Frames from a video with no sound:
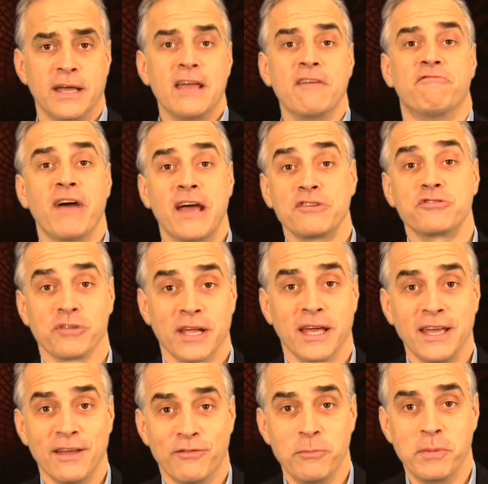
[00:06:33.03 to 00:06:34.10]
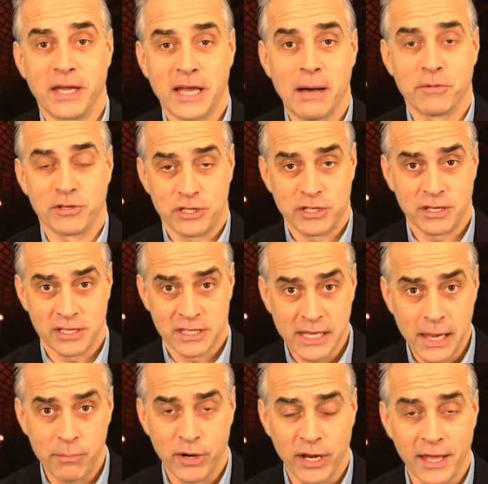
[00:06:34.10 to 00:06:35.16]
Eventually, if you become a
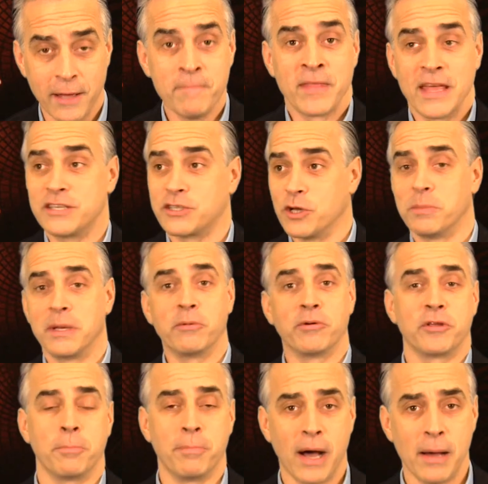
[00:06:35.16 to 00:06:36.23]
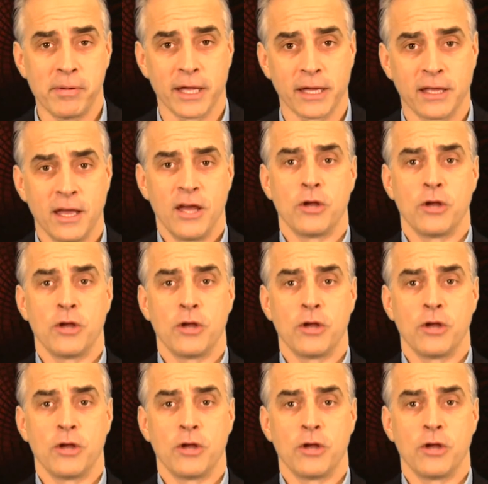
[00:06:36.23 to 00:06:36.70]
celebrity, it's going to be with your public.